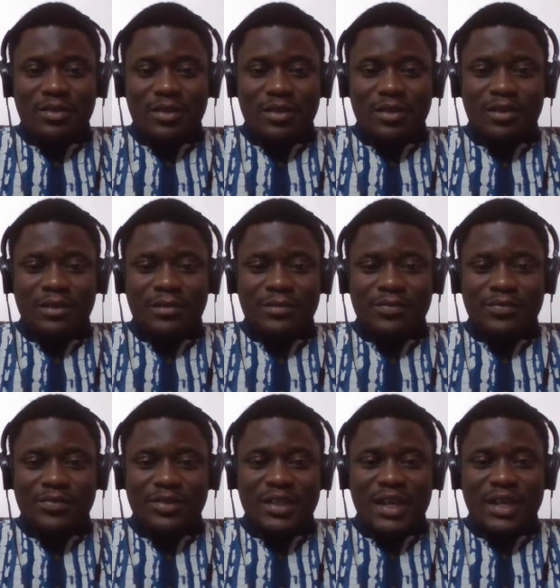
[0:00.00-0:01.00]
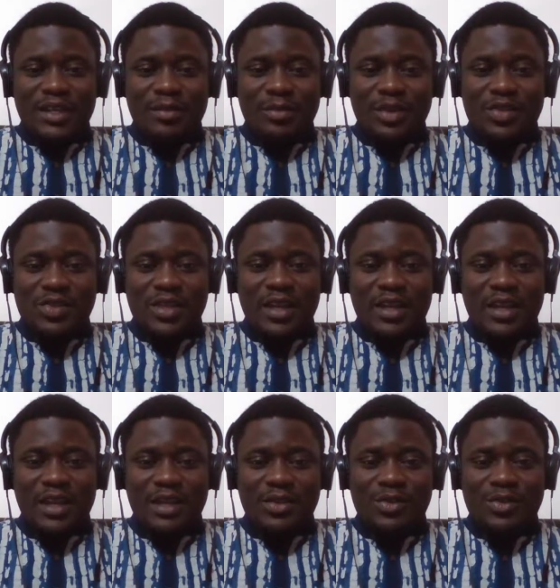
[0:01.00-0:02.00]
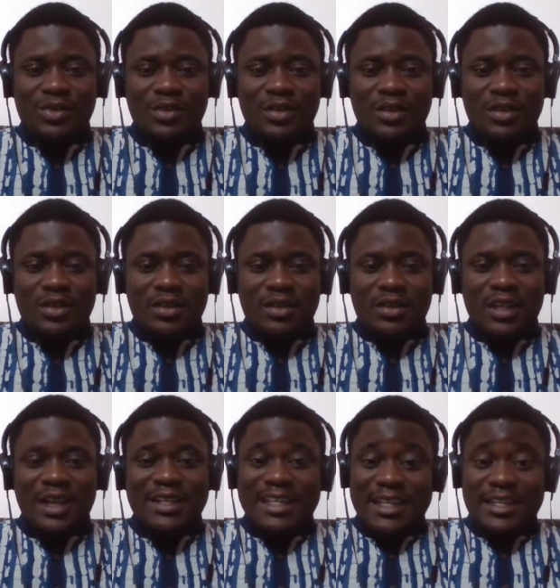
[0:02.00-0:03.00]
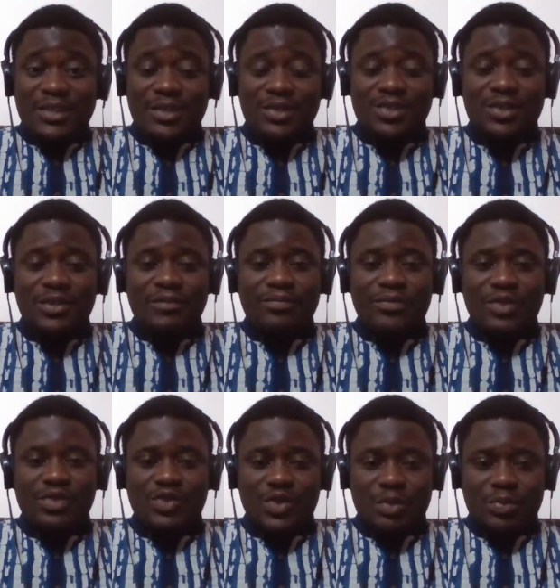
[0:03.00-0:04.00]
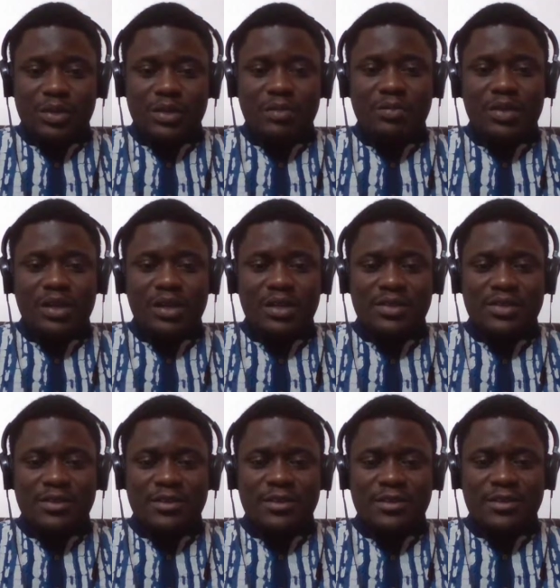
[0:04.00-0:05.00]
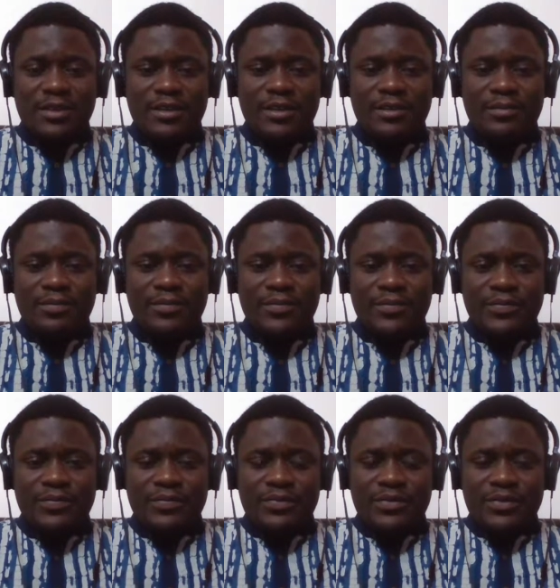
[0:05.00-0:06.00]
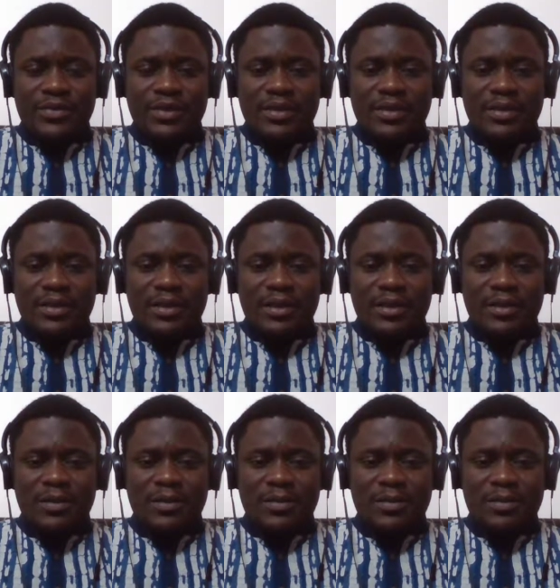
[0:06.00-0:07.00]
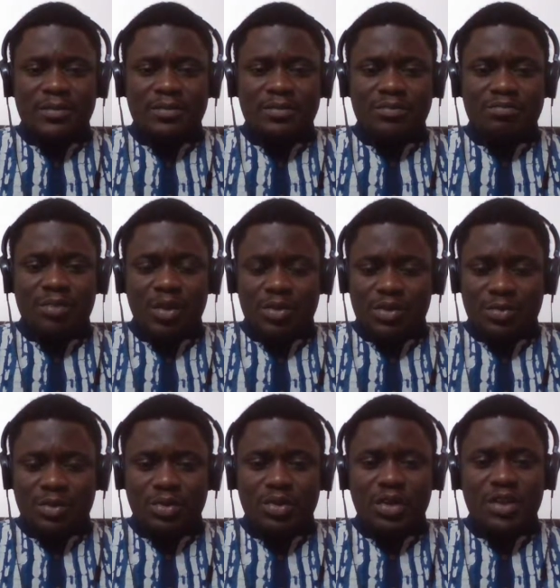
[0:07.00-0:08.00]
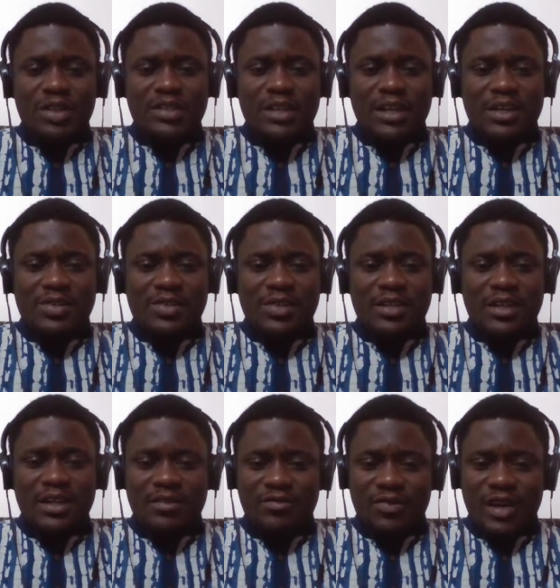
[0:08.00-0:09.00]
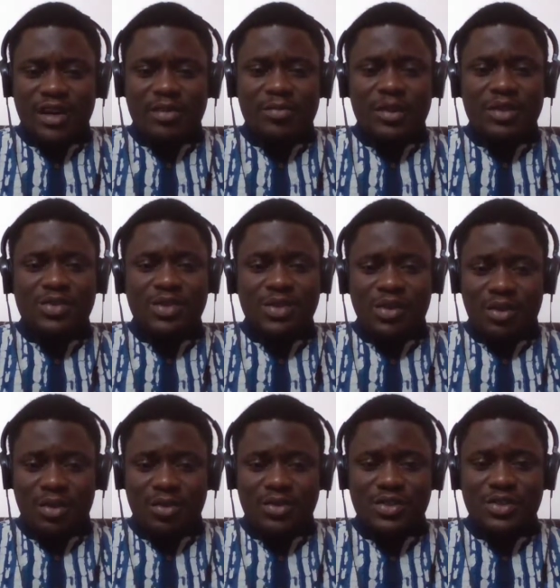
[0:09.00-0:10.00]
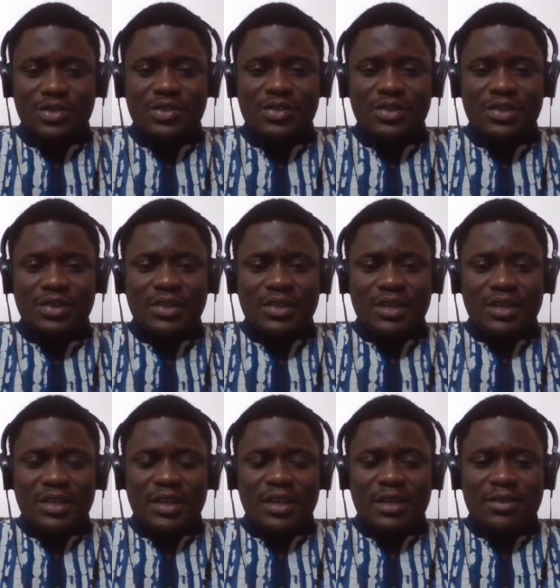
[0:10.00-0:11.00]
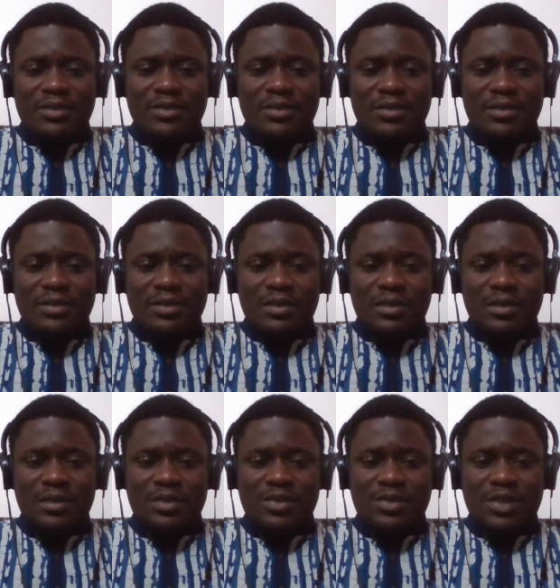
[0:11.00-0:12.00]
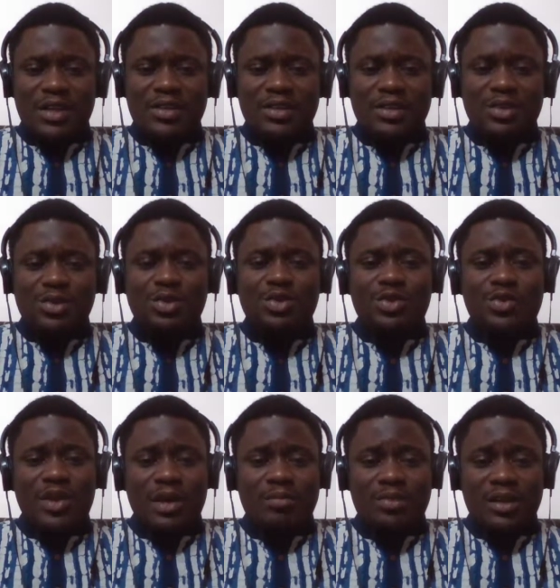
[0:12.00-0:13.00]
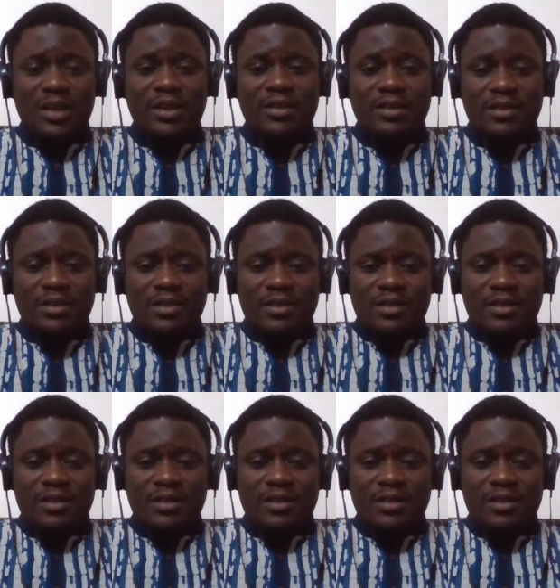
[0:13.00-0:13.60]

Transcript: uh, dynamics that has that is stripping apart um, uh, multiple contexts and environments and cultures and uh, sending us scrambling